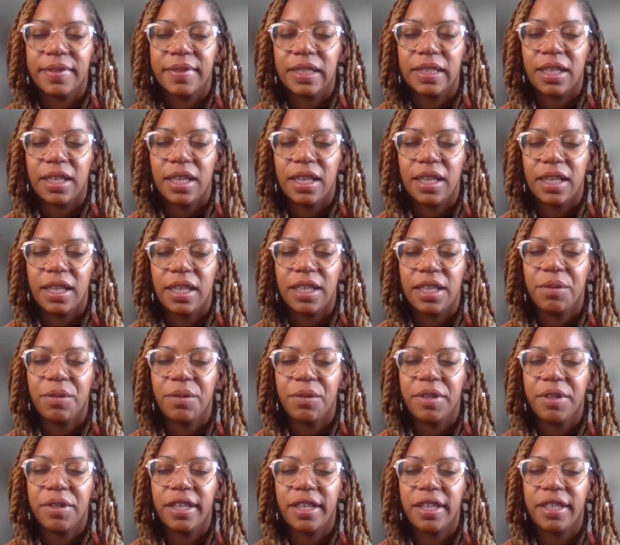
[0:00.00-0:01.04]
And then
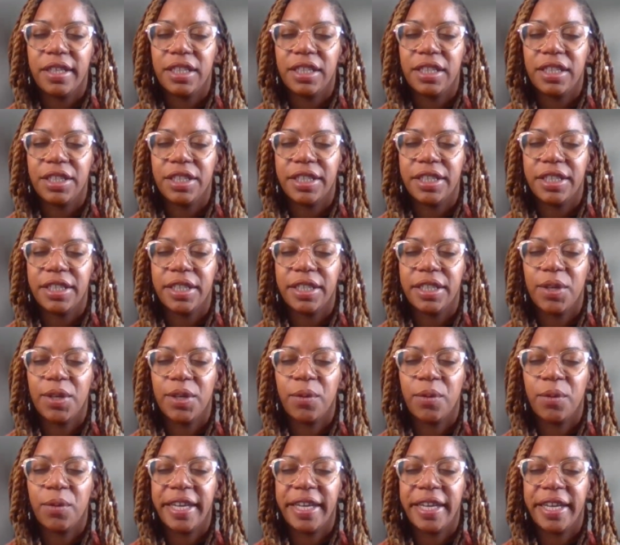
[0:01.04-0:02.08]
returning your
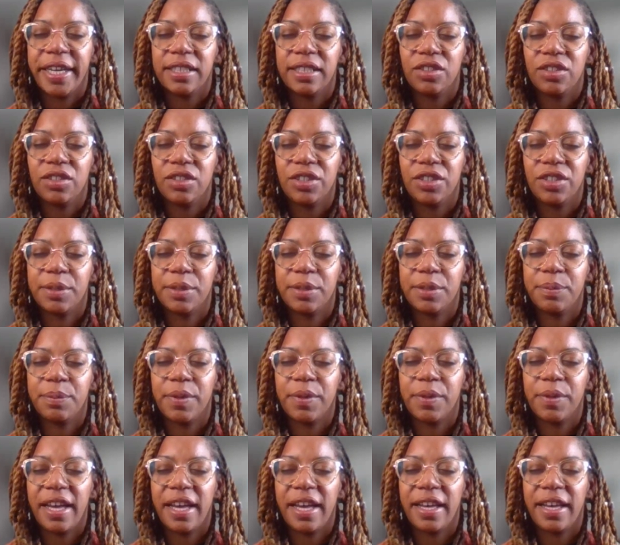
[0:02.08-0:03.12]
awareness to your
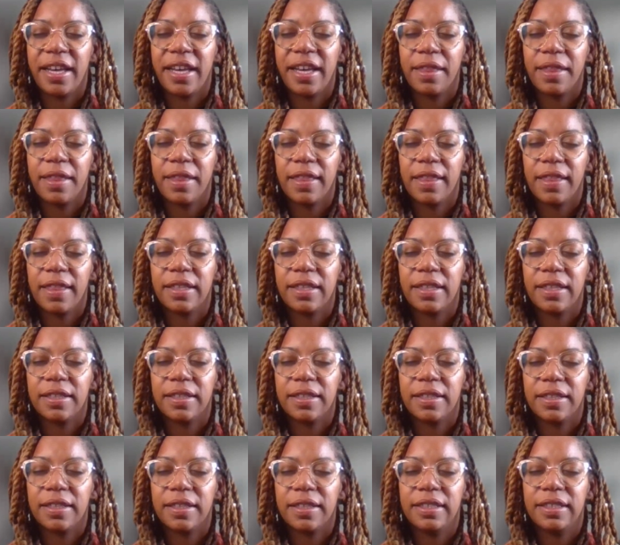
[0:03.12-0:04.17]
breath,
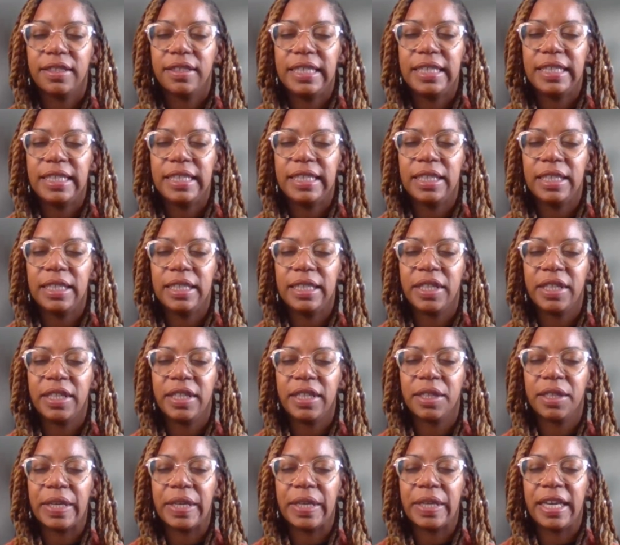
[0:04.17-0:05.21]
deepening the
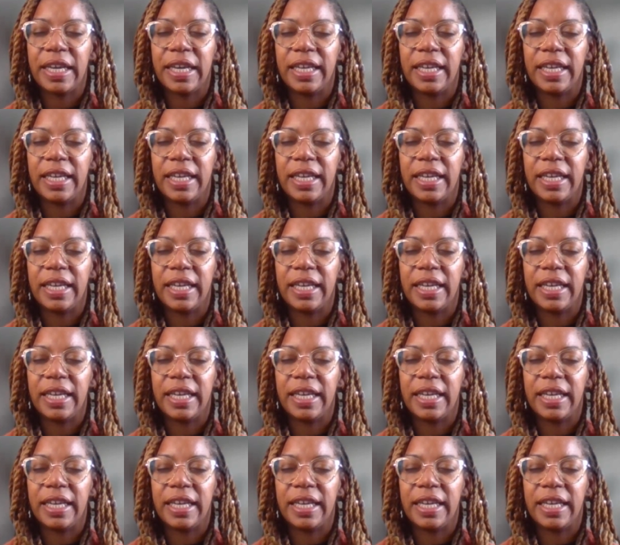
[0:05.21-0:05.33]
breath,